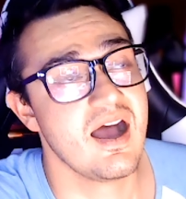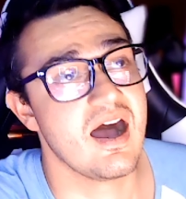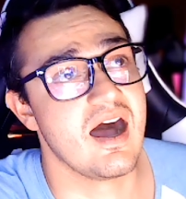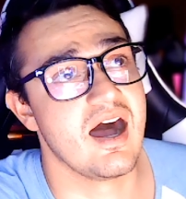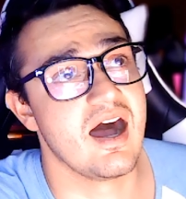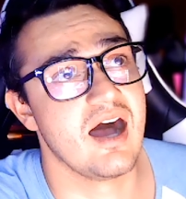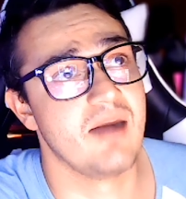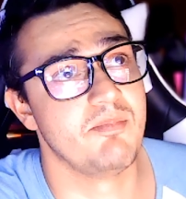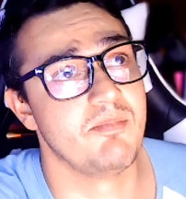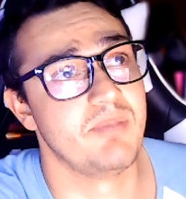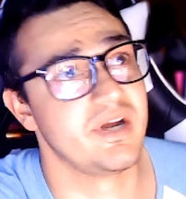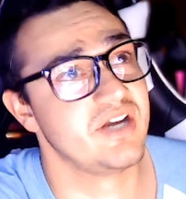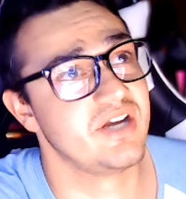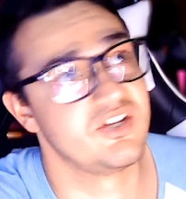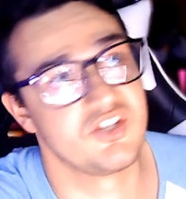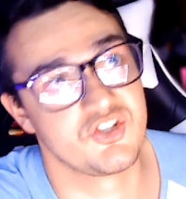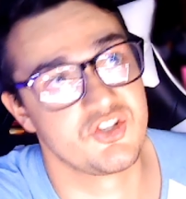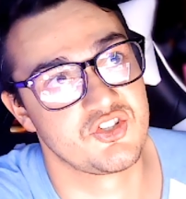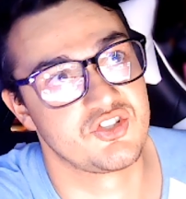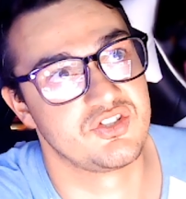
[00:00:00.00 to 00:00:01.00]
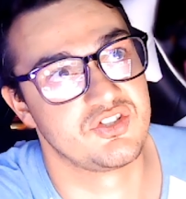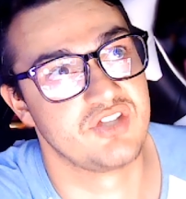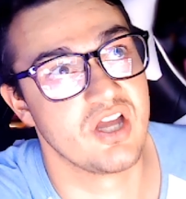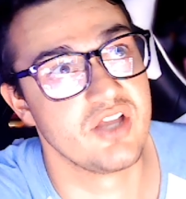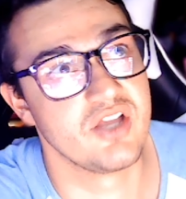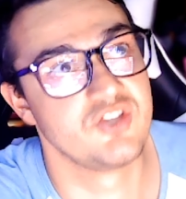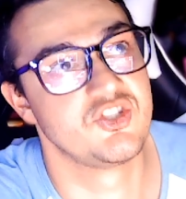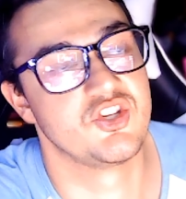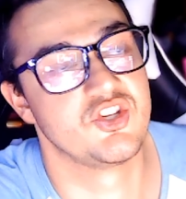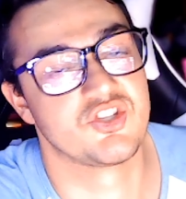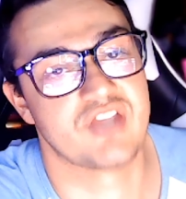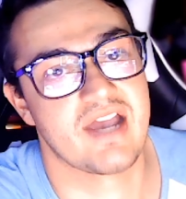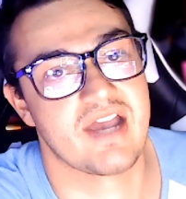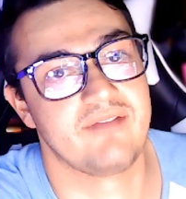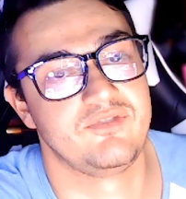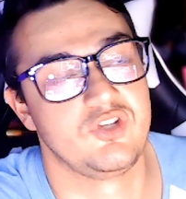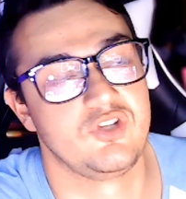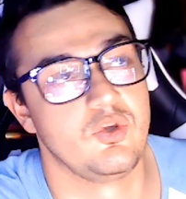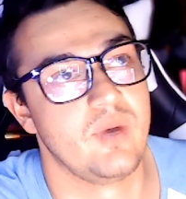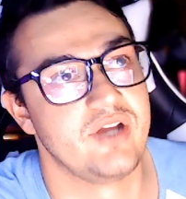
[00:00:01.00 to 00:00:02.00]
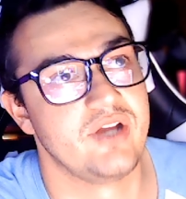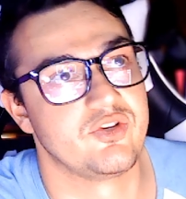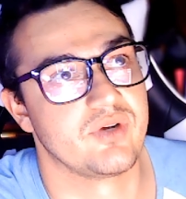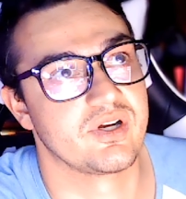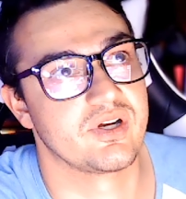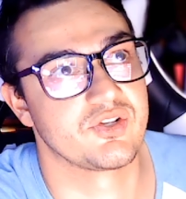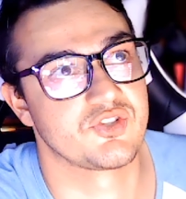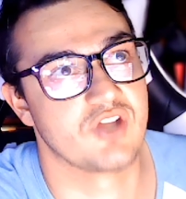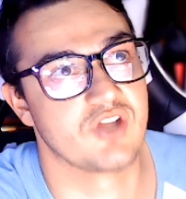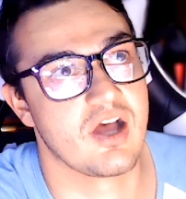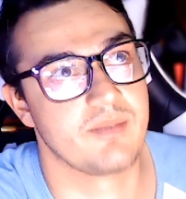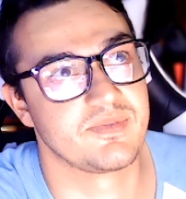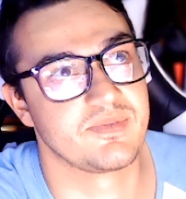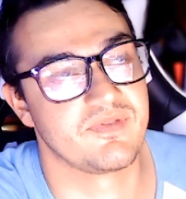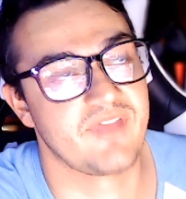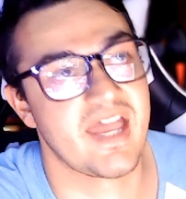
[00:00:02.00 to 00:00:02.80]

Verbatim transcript: but it does just have 2-way trigger stops.